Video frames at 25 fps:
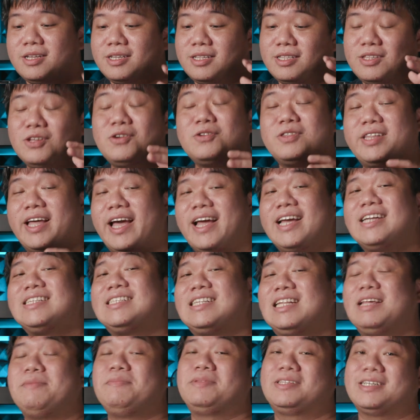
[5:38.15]
no, there
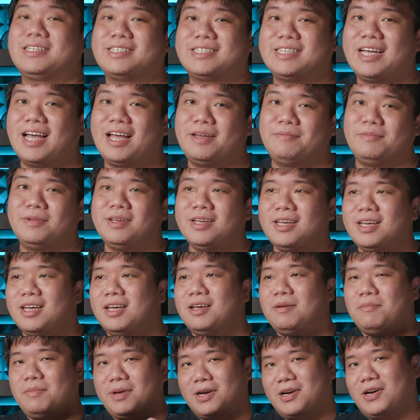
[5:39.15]
is limited time
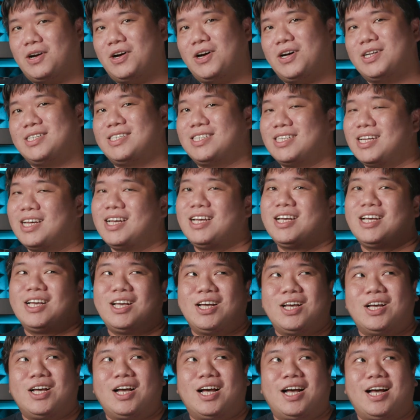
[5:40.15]
because
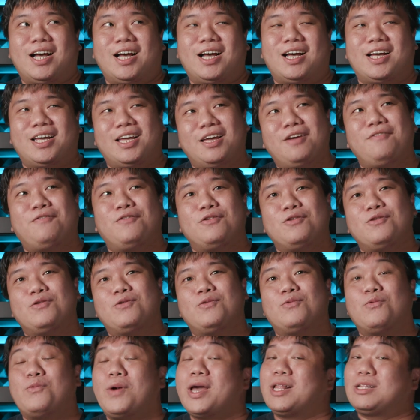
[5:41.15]
uh, if you
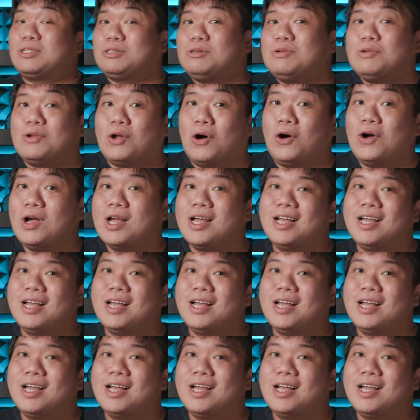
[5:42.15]
wait too long,